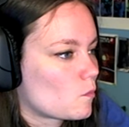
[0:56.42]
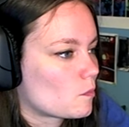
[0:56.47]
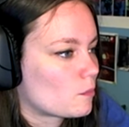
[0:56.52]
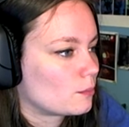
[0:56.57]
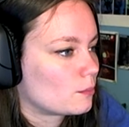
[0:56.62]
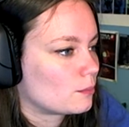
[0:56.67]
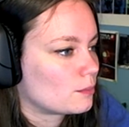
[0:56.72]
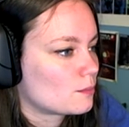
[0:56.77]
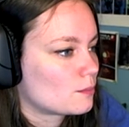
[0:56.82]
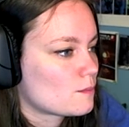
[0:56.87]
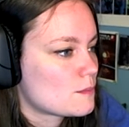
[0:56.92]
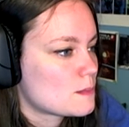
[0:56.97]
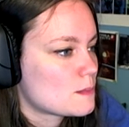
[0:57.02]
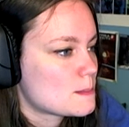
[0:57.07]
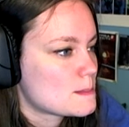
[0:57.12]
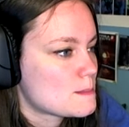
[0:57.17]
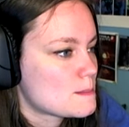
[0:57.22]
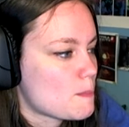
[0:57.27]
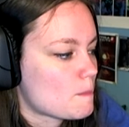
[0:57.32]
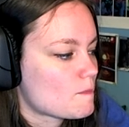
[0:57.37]
No, it's well, it's
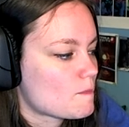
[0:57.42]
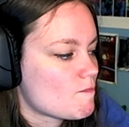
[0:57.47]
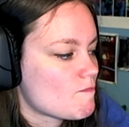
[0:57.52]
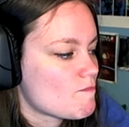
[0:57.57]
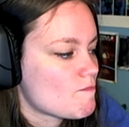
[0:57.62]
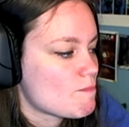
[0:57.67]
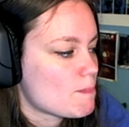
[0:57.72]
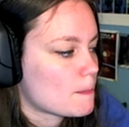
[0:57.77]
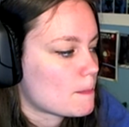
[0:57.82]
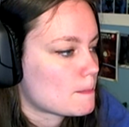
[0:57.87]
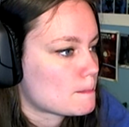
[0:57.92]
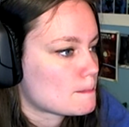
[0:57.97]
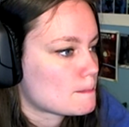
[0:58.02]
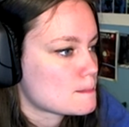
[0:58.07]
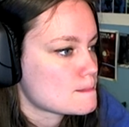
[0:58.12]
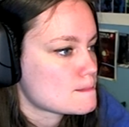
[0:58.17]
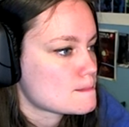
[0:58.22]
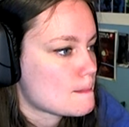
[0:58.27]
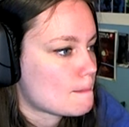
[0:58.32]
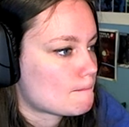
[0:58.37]
not gonna be goofy. It's
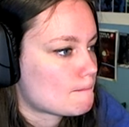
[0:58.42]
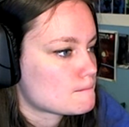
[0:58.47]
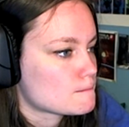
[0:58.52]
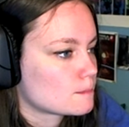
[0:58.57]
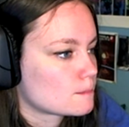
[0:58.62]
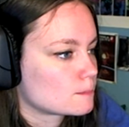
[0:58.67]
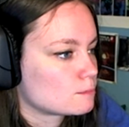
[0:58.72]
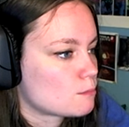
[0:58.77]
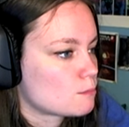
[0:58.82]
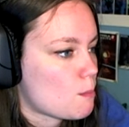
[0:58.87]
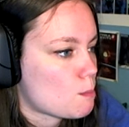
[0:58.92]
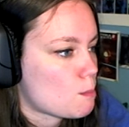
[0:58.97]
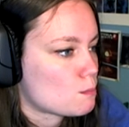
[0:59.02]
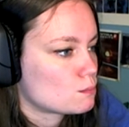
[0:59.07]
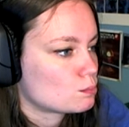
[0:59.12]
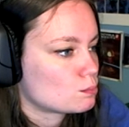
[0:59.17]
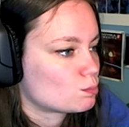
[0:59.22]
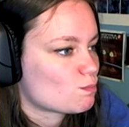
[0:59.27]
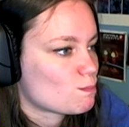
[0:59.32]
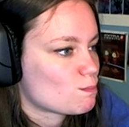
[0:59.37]
definitely gonna be a goofy
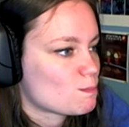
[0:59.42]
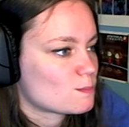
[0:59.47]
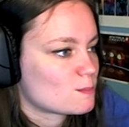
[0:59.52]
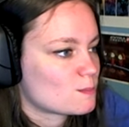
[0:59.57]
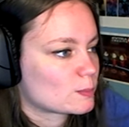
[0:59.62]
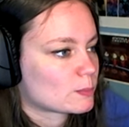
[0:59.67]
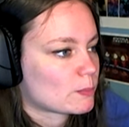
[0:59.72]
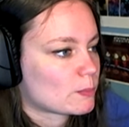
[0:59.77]
word though.